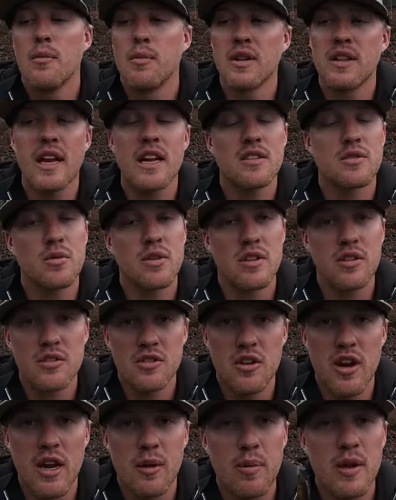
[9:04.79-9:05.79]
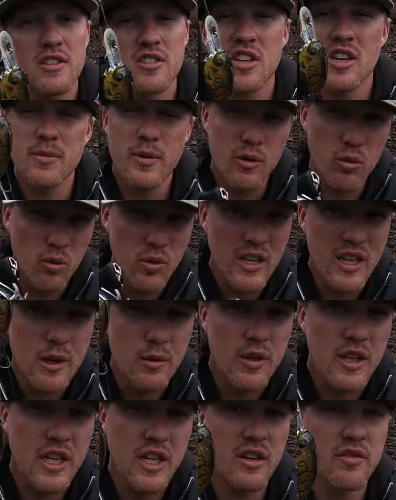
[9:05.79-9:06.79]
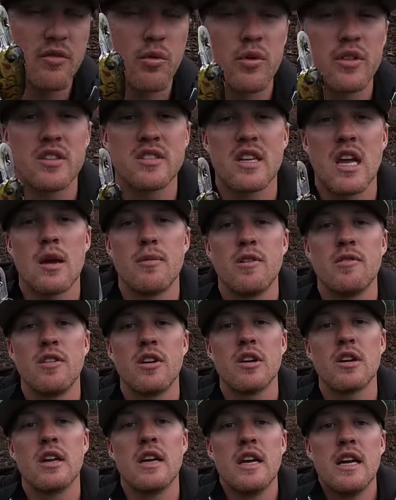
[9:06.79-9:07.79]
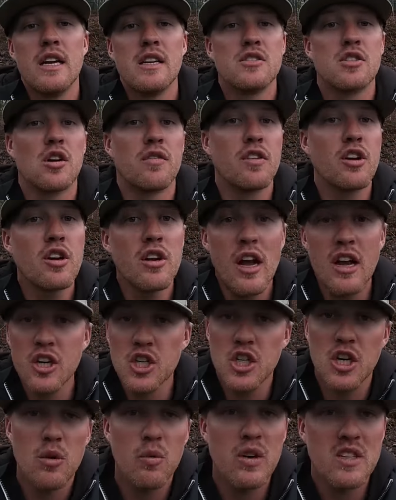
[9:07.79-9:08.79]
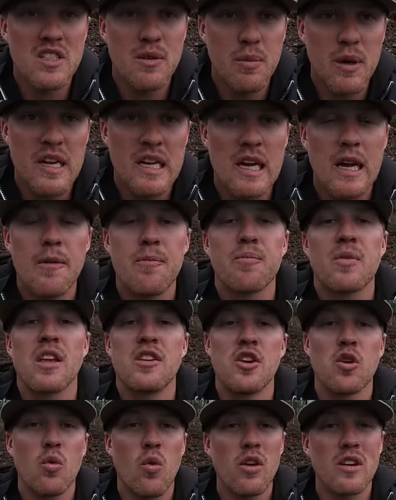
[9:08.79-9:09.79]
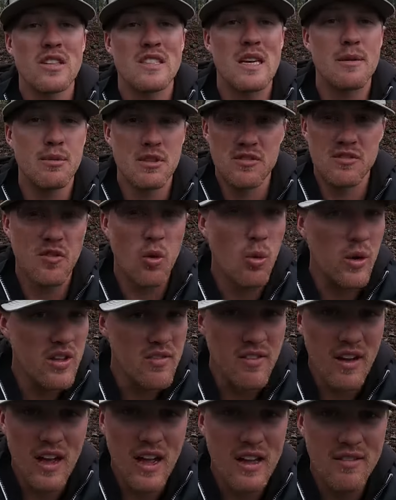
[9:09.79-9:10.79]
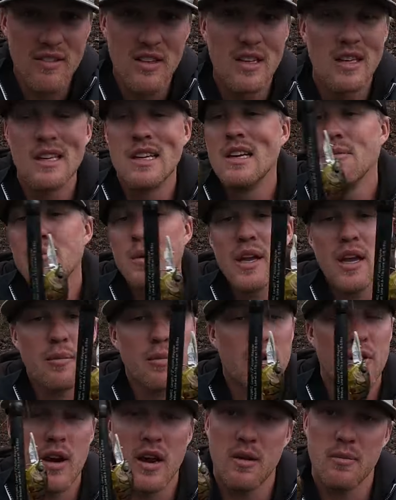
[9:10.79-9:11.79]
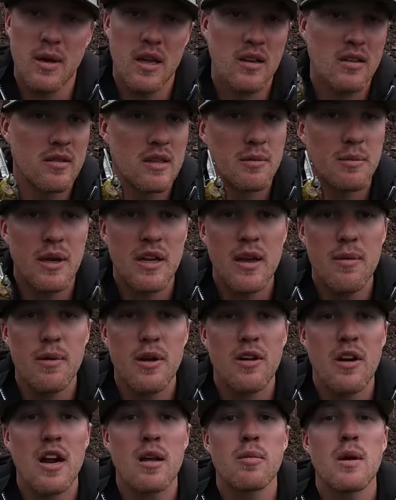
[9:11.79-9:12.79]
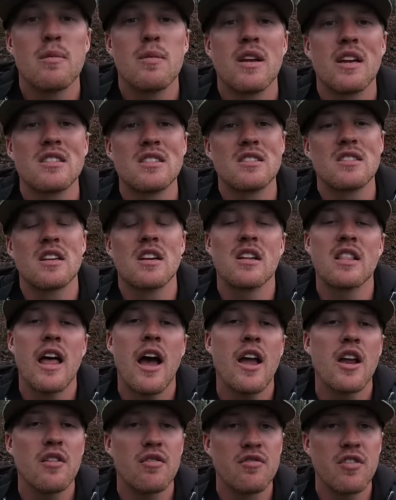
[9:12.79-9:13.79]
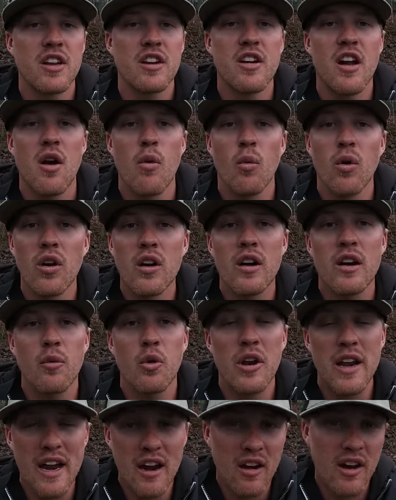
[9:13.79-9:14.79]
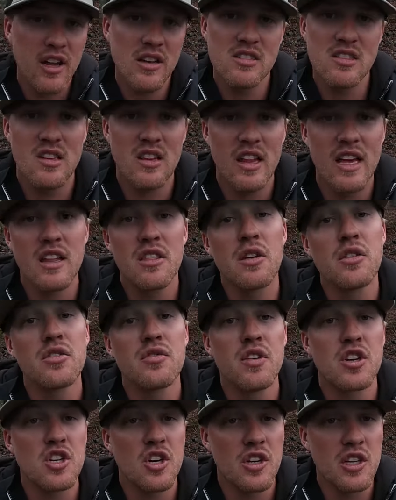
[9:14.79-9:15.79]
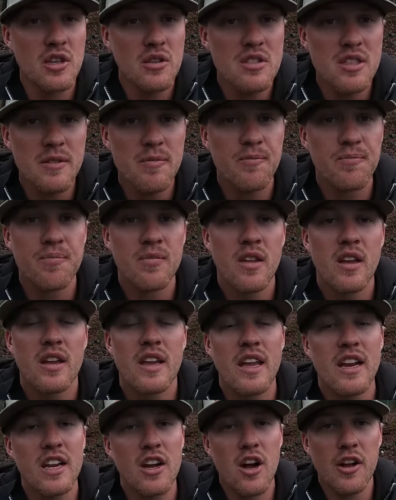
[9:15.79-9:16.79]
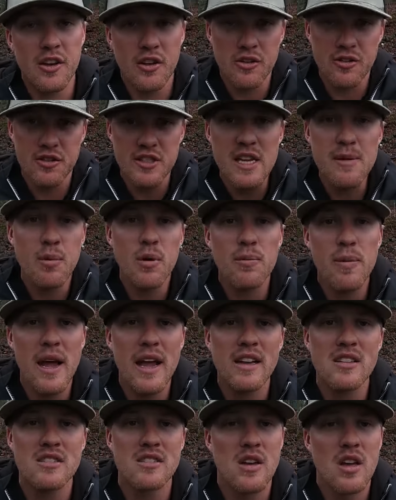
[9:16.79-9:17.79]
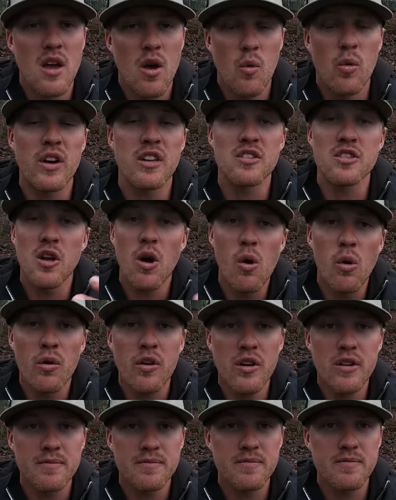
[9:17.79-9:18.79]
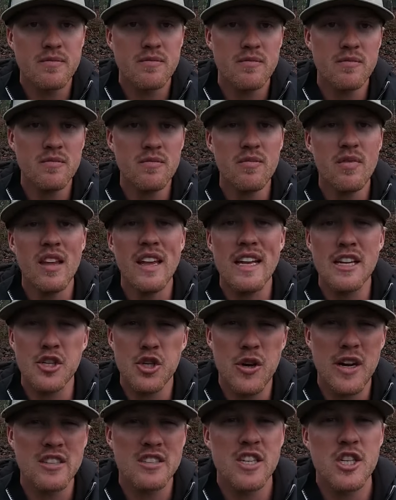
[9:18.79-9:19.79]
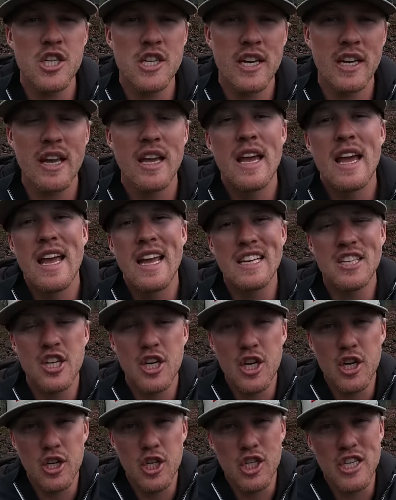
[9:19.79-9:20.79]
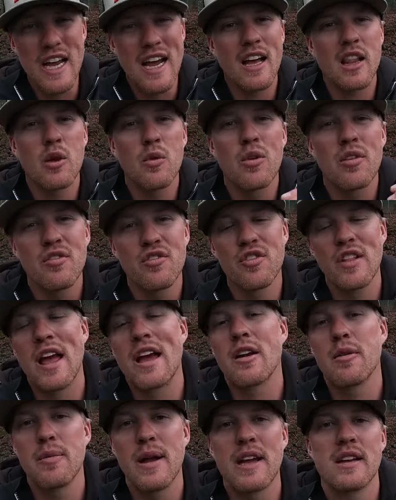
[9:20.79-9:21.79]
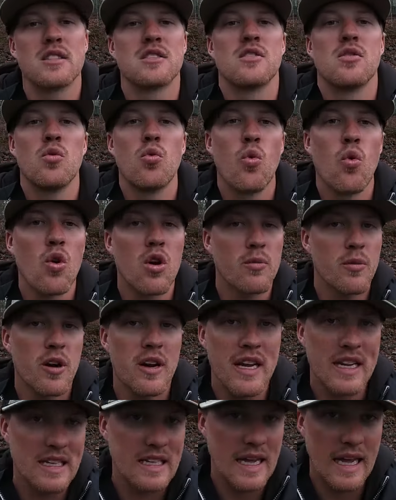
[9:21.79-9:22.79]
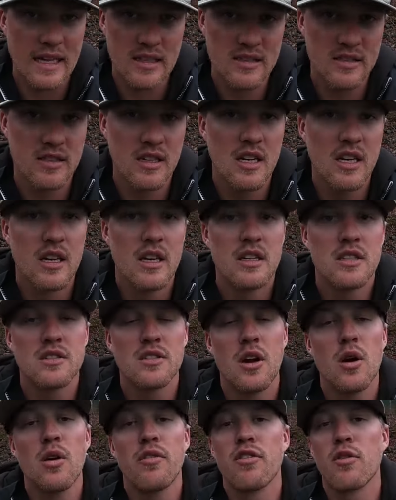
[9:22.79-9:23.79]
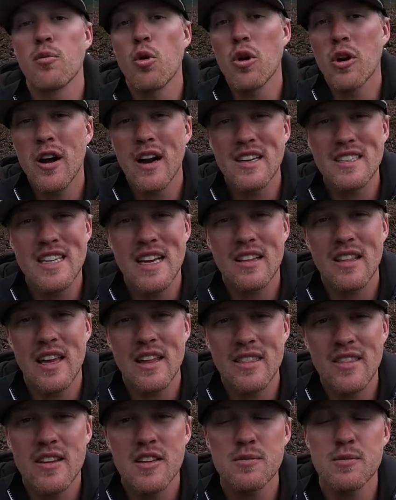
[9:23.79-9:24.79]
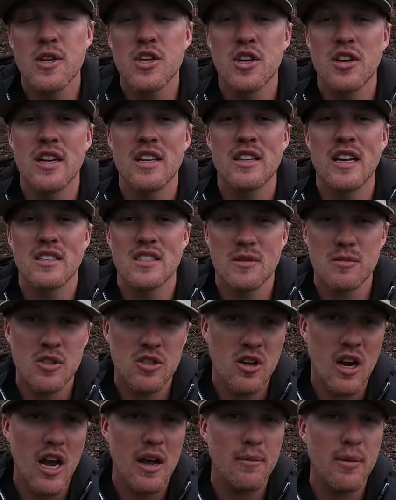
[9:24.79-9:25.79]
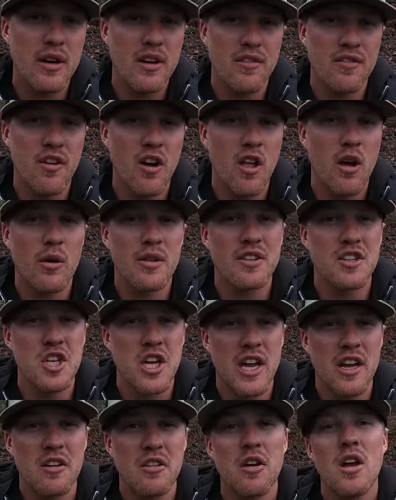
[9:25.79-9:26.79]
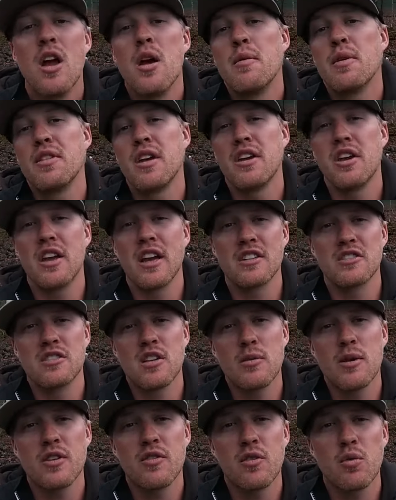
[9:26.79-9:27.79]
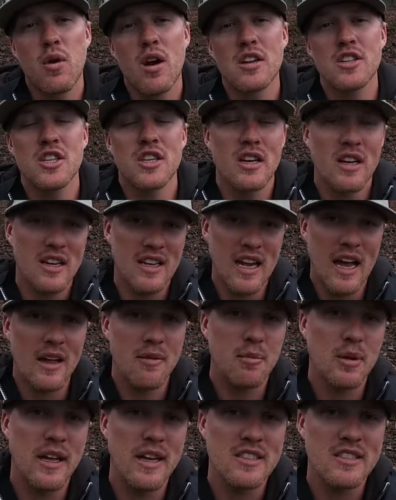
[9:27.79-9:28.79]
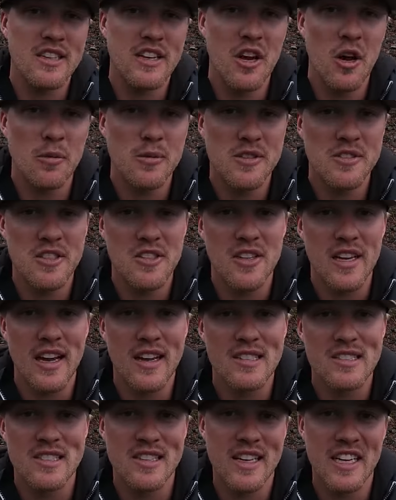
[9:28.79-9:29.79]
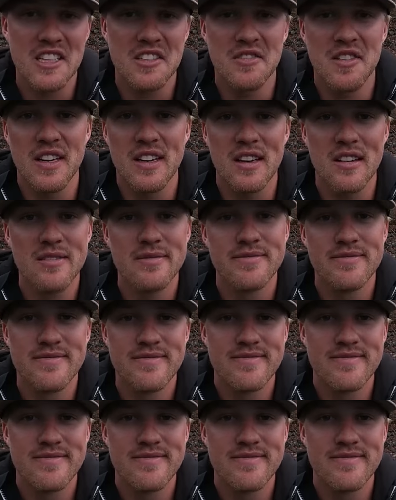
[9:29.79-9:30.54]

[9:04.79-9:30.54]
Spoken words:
But that's what those crankbaits are gonna be really, really good for this time of year. So if you're not sure what to pick up and your water temp is 45, pick up a crankbait. Pick up a crankbait because it's gonna allow you to figure out what areas of the lake those fish are using, getting on your steeper banks when it's colder, and transitioning into your shallower, flatter banks the warmer it gets. So for more content like this, be sure to hit that subscribe button to follow on with the channel. But thank you guys so much for watching. God bless, and I hope to see you guys in the next video.